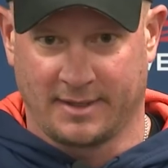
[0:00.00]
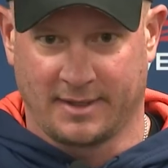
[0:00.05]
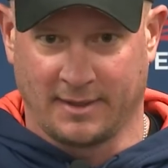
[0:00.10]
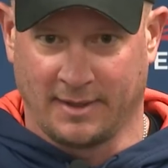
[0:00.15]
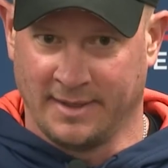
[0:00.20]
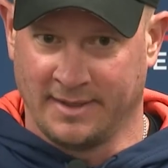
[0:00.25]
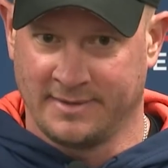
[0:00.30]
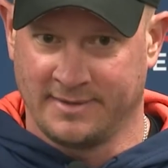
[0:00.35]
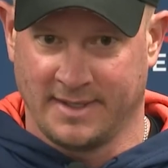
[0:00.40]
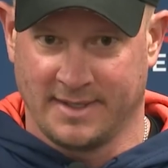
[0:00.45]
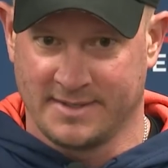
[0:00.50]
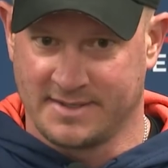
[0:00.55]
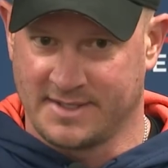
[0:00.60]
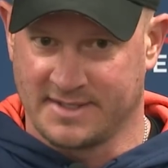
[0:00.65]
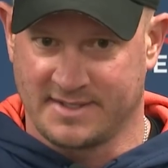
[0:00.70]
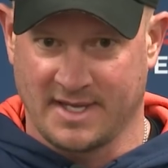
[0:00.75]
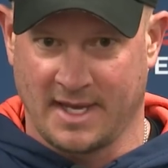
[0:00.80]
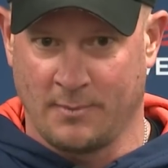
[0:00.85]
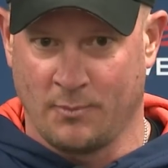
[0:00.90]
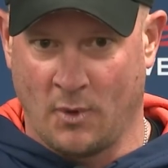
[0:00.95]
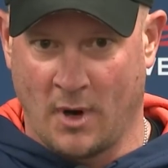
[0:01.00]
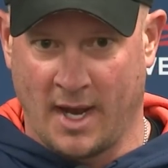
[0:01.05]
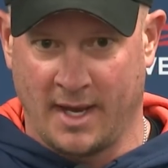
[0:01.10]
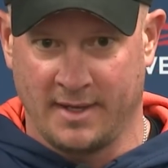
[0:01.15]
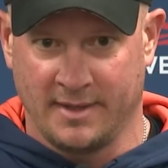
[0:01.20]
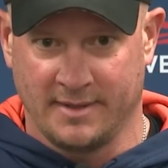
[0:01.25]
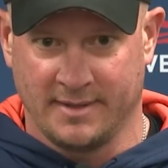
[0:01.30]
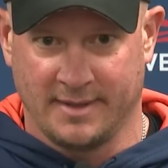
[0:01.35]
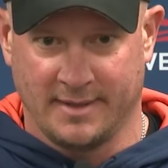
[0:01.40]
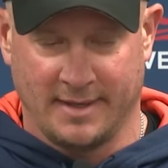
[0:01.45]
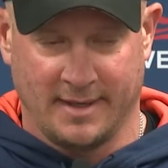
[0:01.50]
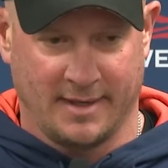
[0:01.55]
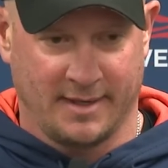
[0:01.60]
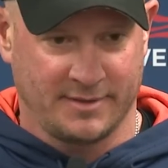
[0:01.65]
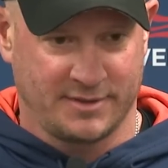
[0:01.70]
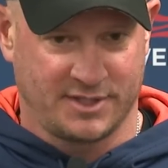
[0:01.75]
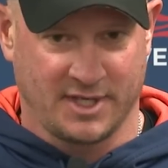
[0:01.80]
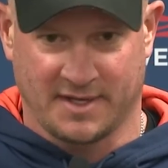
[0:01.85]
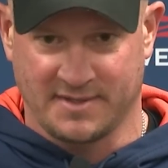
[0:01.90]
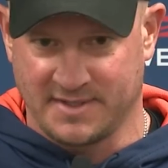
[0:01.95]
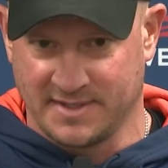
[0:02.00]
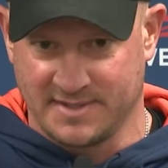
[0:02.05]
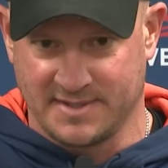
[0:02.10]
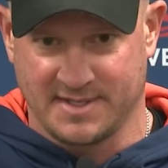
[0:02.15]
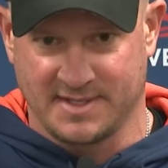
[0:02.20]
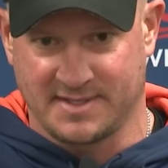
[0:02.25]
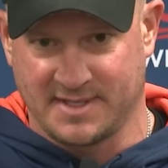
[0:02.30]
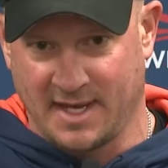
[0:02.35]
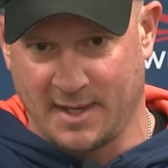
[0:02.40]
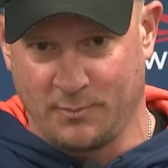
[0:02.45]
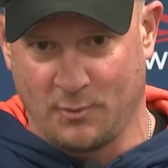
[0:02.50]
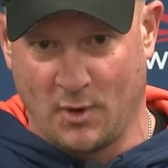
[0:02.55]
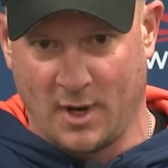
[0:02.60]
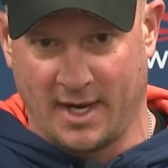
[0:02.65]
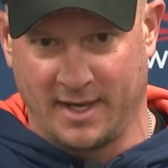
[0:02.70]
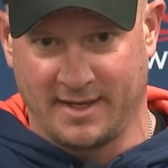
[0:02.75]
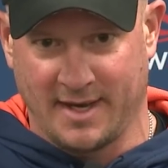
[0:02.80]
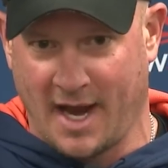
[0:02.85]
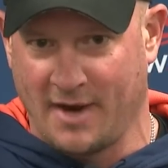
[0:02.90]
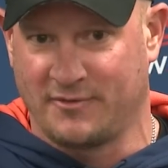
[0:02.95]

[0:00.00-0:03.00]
Clint is the same way. Justin's the same way.